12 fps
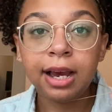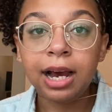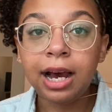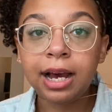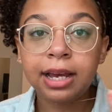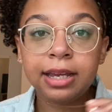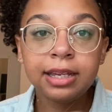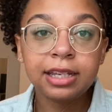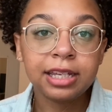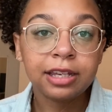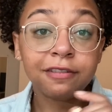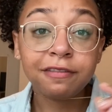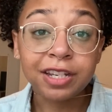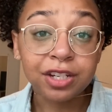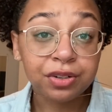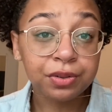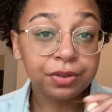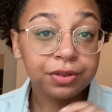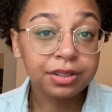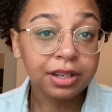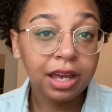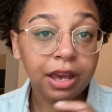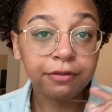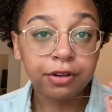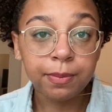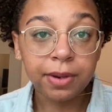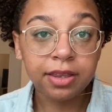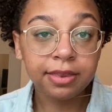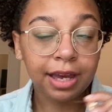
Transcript: I get facials every month.